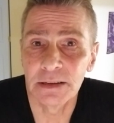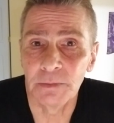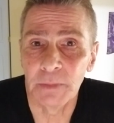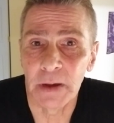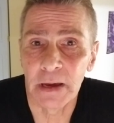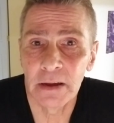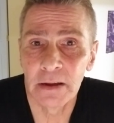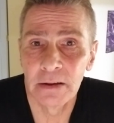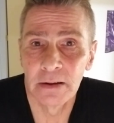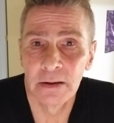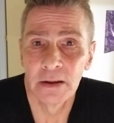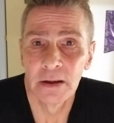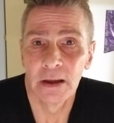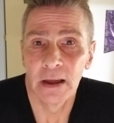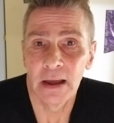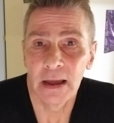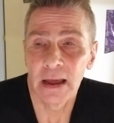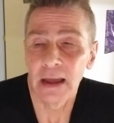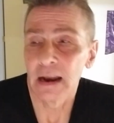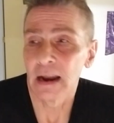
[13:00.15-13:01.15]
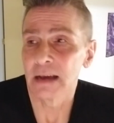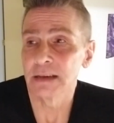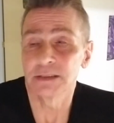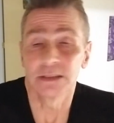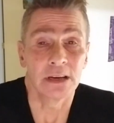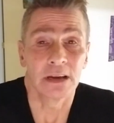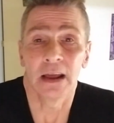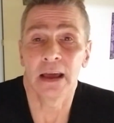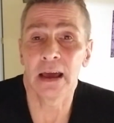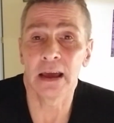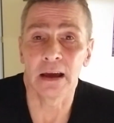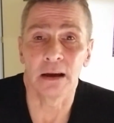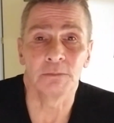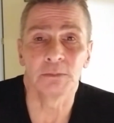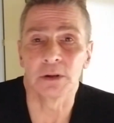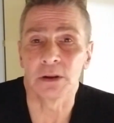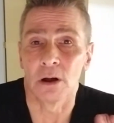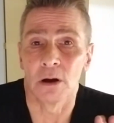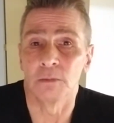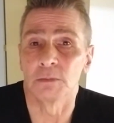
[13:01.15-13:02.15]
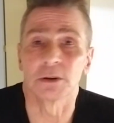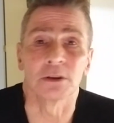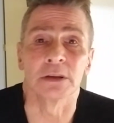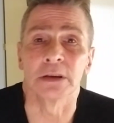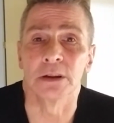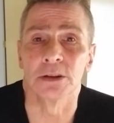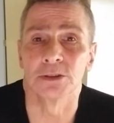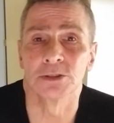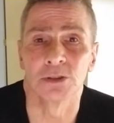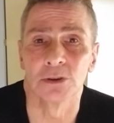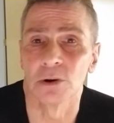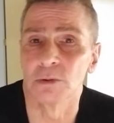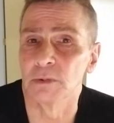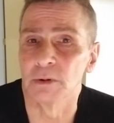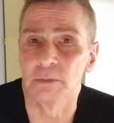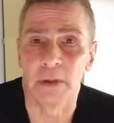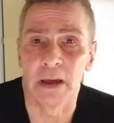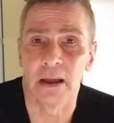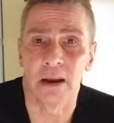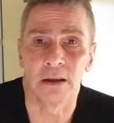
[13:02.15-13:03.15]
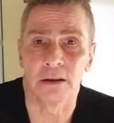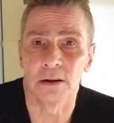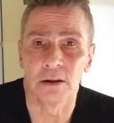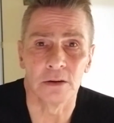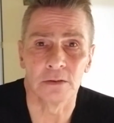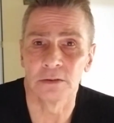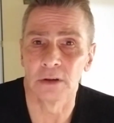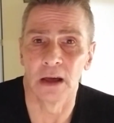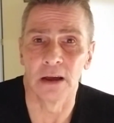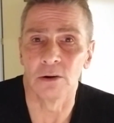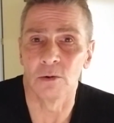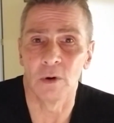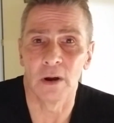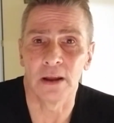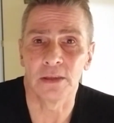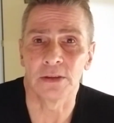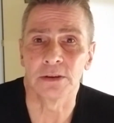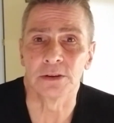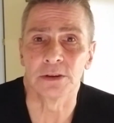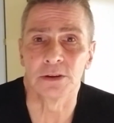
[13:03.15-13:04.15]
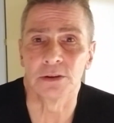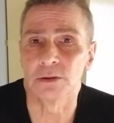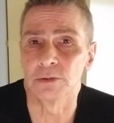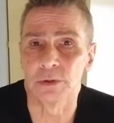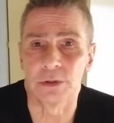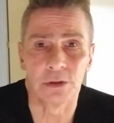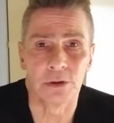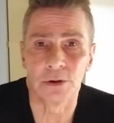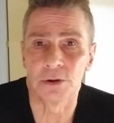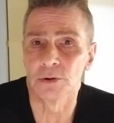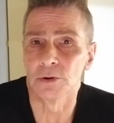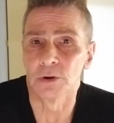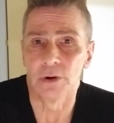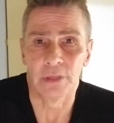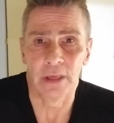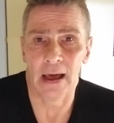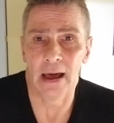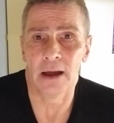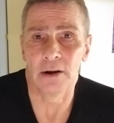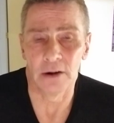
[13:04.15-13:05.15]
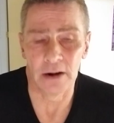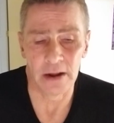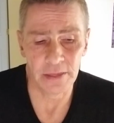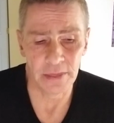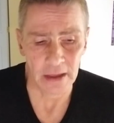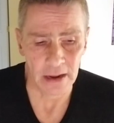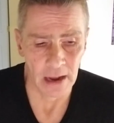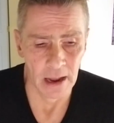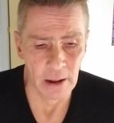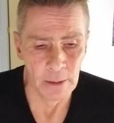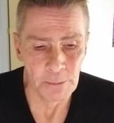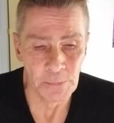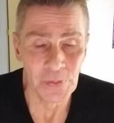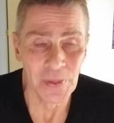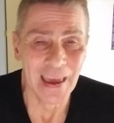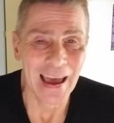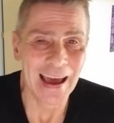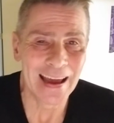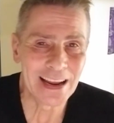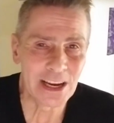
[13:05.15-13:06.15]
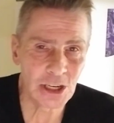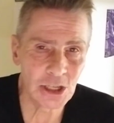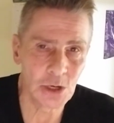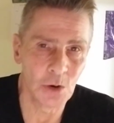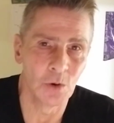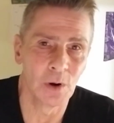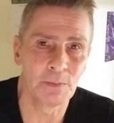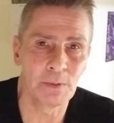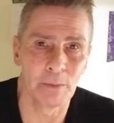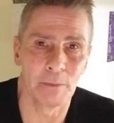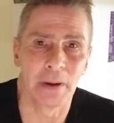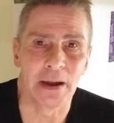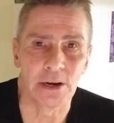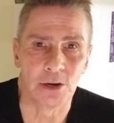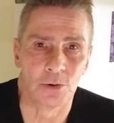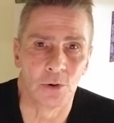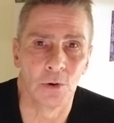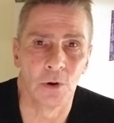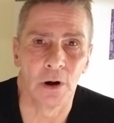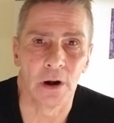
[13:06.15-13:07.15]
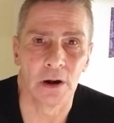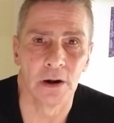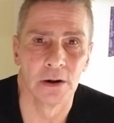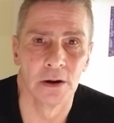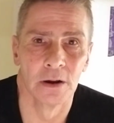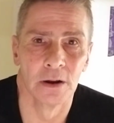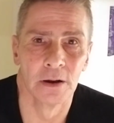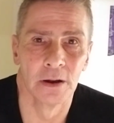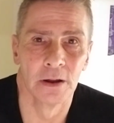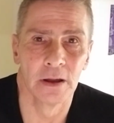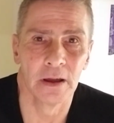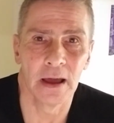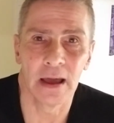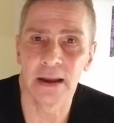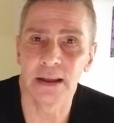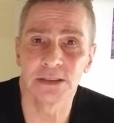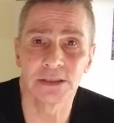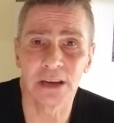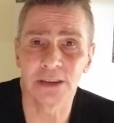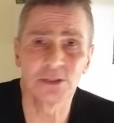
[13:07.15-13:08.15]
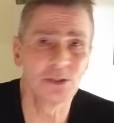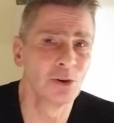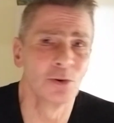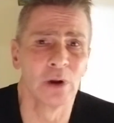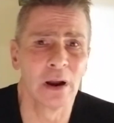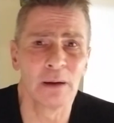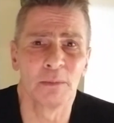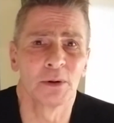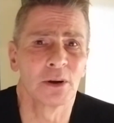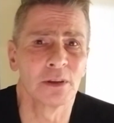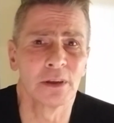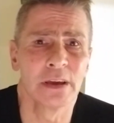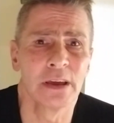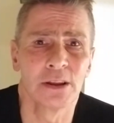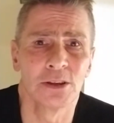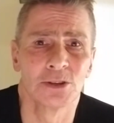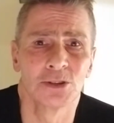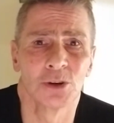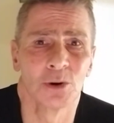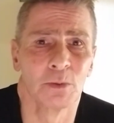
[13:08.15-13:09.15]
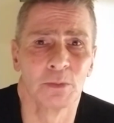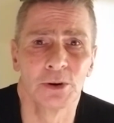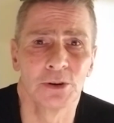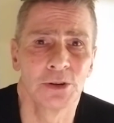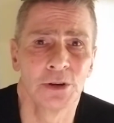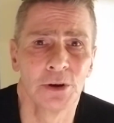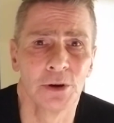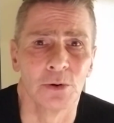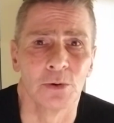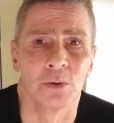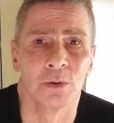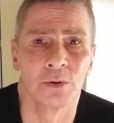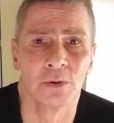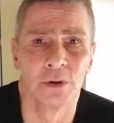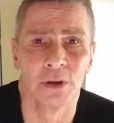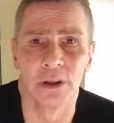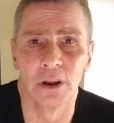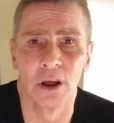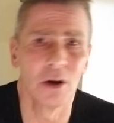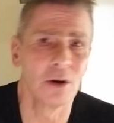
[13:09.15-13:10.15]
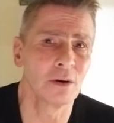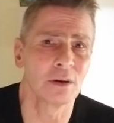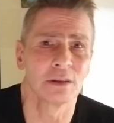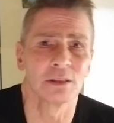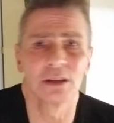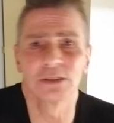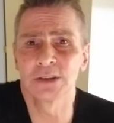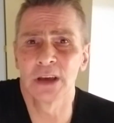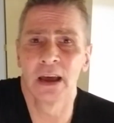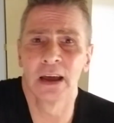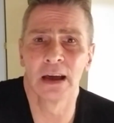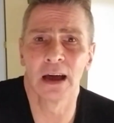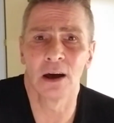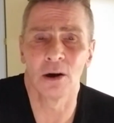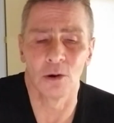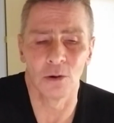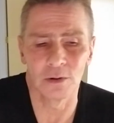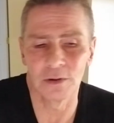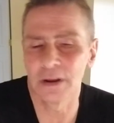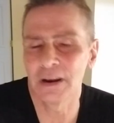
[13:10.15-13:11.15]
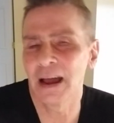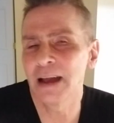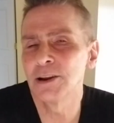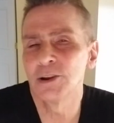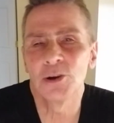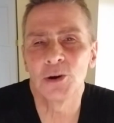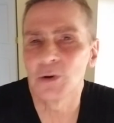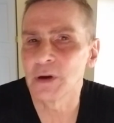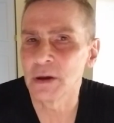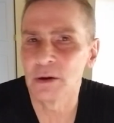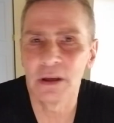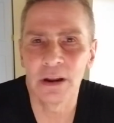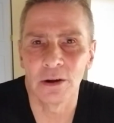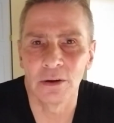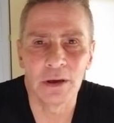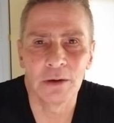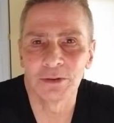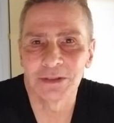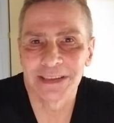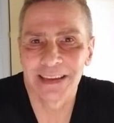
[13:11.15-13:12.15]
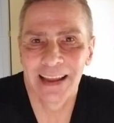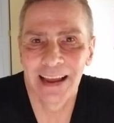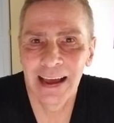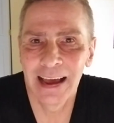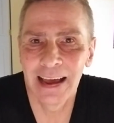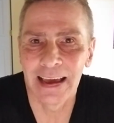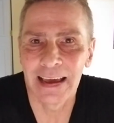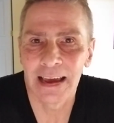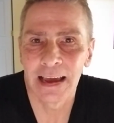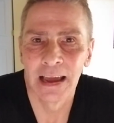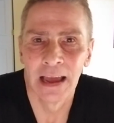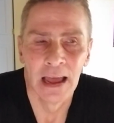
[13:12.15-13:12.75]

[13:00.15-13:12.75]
me, and I said, "Hey, I'm clean and sober, man. I don't want anything to do with you or that or anything." And he showed up at my door, and he's like, "Dude, I'm clean and sober too. Let's hang out." And I knew he was lying,